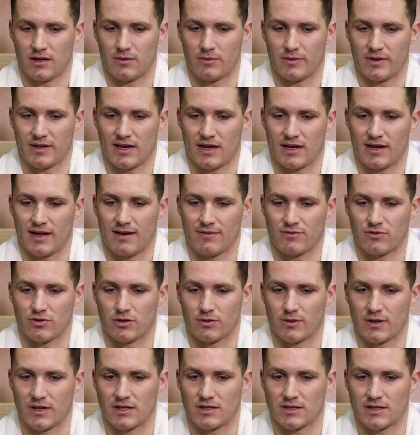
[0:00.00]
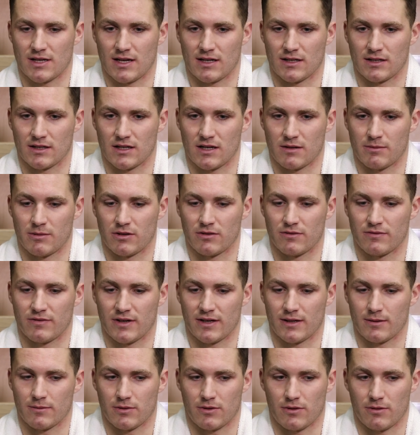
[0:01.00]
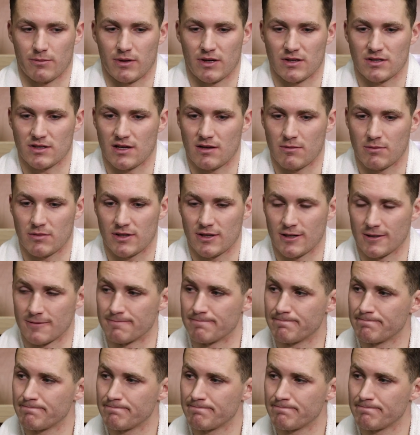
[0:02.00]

we kind of have to erase that and come out van with our best game of the year.